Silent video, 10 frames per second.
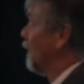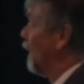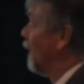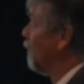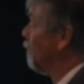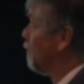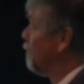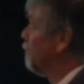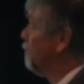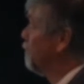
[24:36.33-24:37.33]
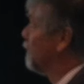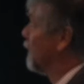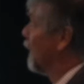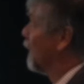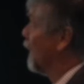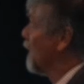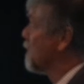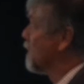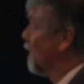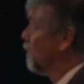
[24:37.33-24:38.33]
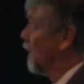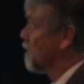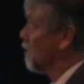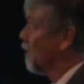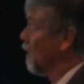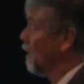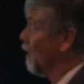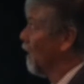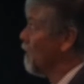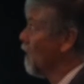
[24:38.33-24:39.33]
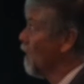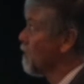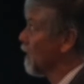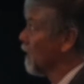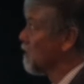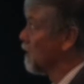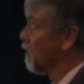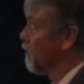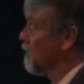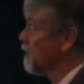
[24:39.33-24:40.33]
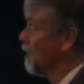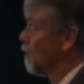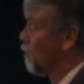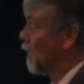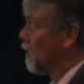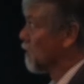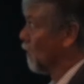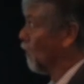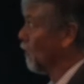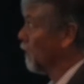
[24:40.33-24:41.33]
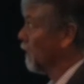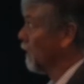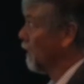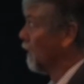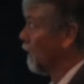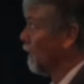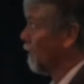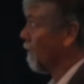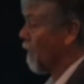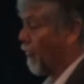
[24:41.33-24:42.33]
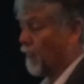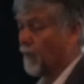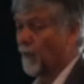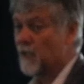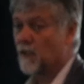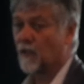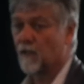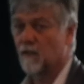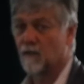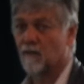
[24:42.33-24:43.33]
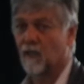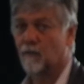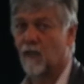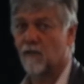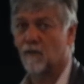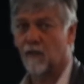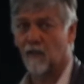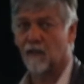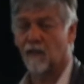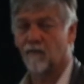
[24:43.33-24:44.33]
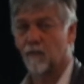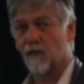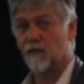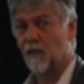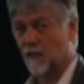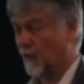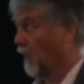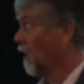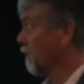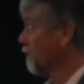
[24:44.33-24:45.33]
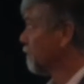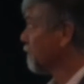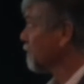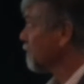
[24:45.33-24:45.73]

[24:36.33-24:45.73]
Acacia subtesserogona. I know that there's a difference because all the major collections of subtesserogona come from just east of Carnarvon.